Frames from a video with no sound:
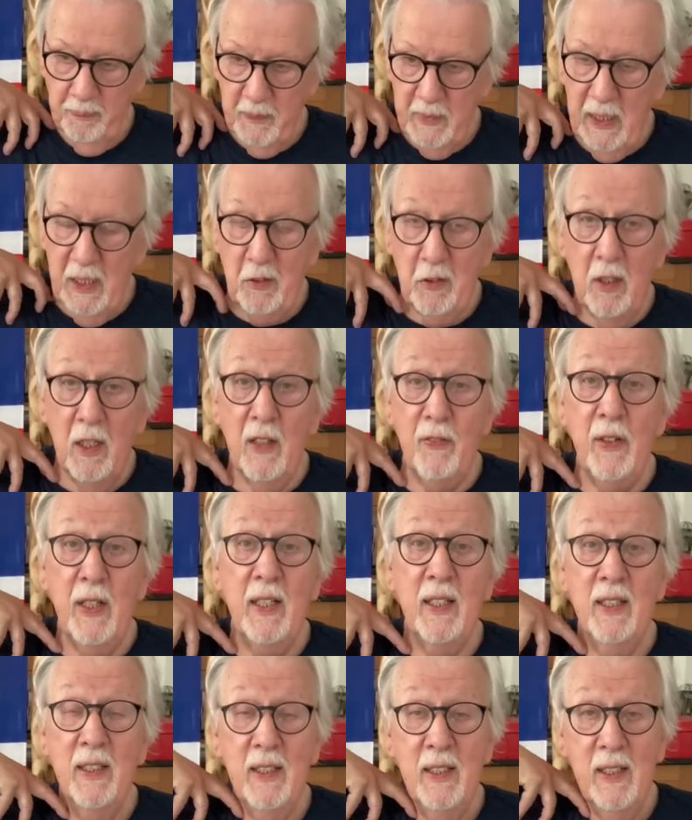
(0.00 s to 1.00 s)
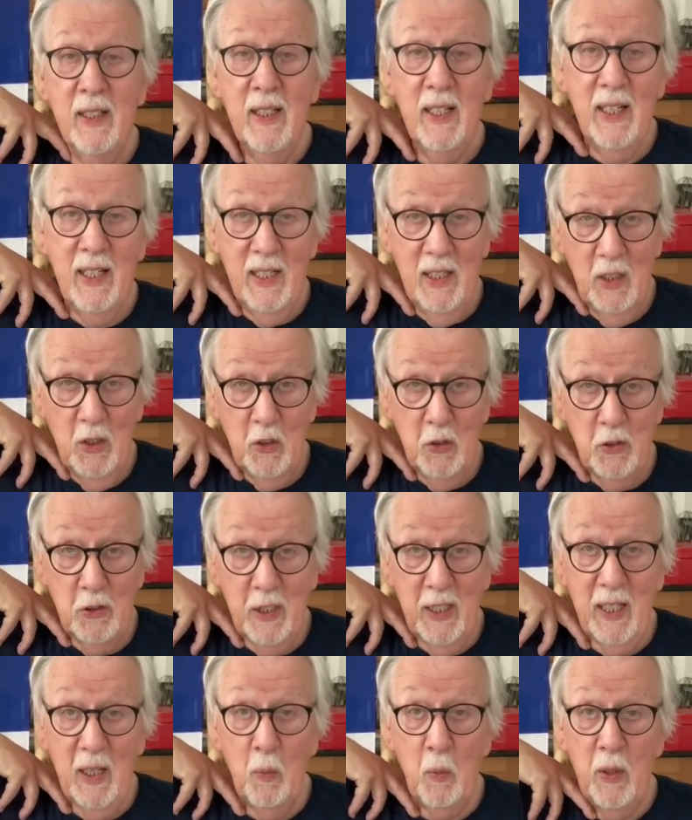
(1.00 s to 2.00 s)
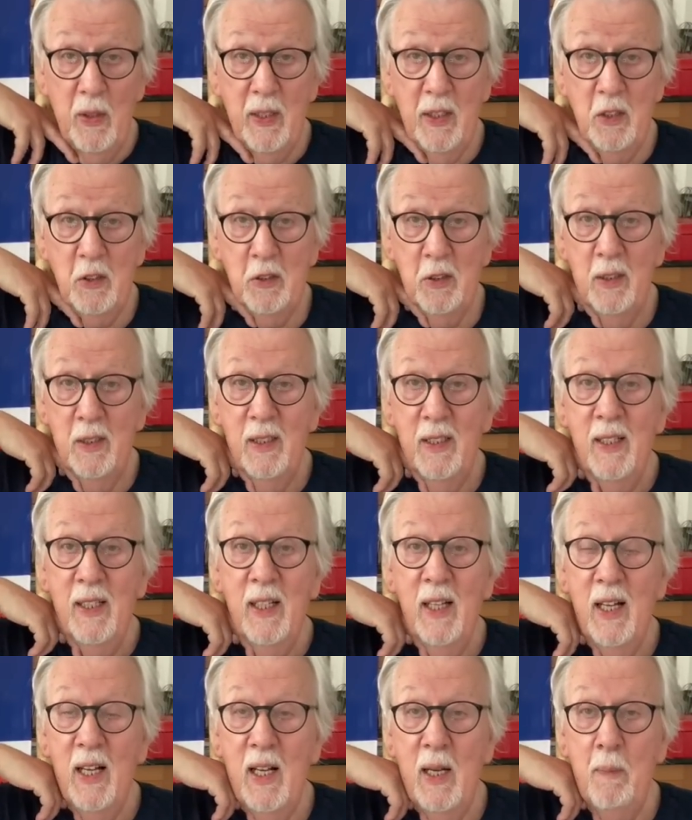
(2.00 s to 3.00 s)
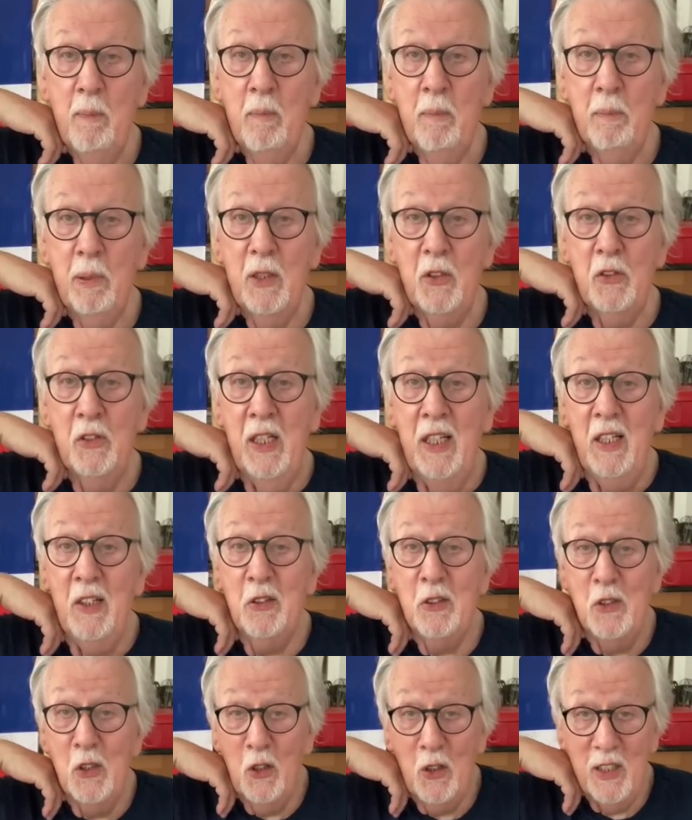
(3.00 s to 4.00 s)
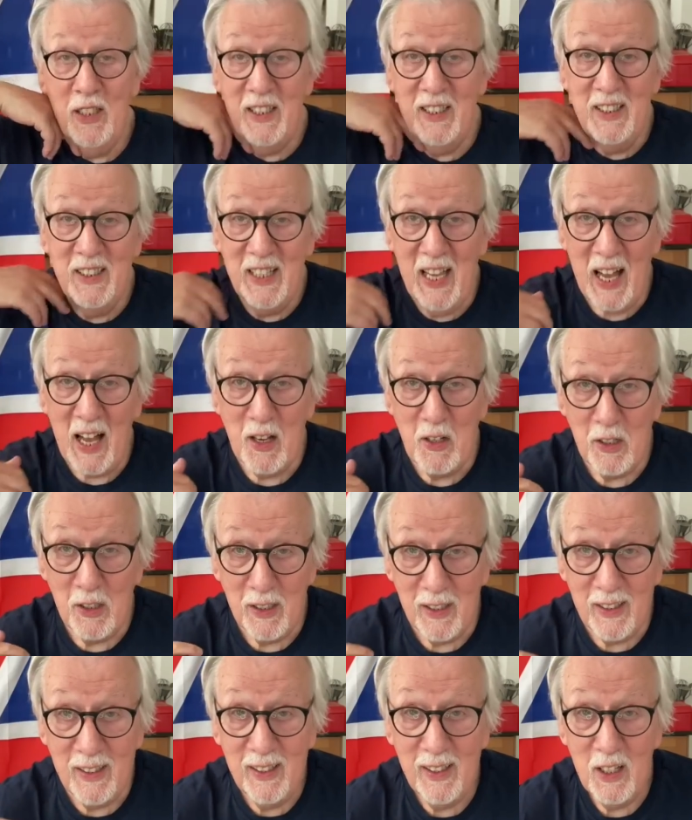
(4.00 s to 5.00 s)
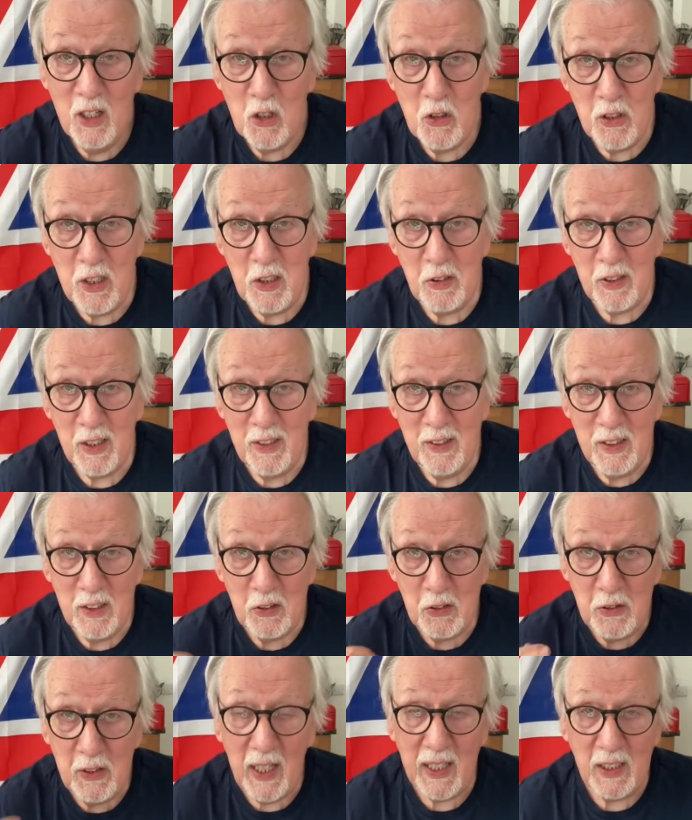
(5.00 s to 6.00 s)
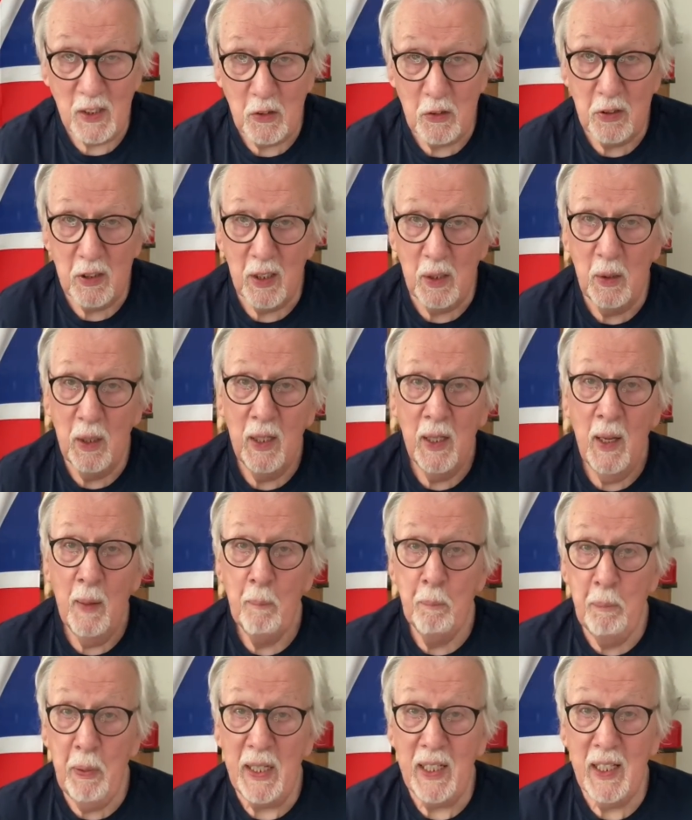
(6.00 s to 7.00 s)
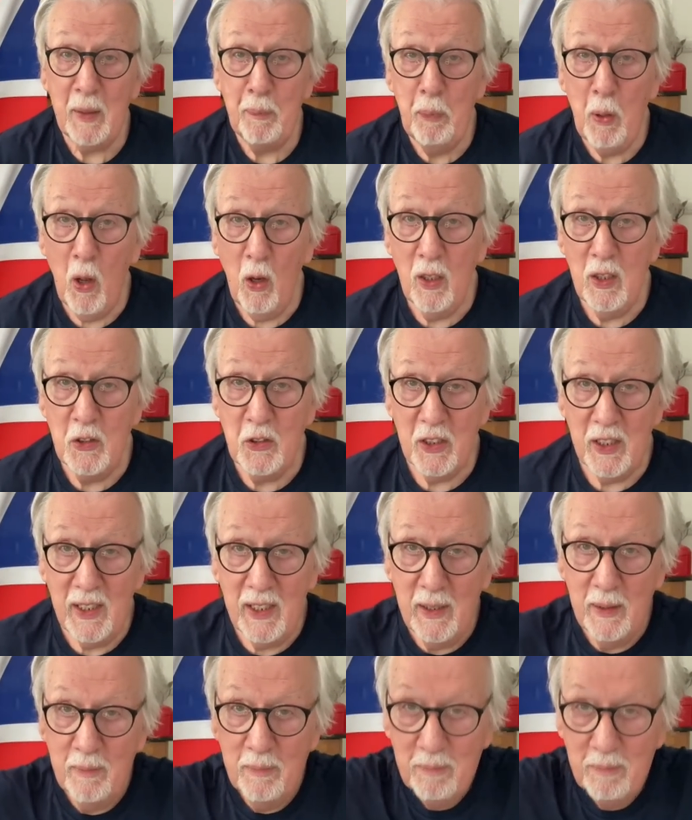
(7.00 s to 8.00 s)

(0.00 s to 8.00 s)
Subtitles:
is loving singing with us. But she's not in Canada, she's in the States. So big apology.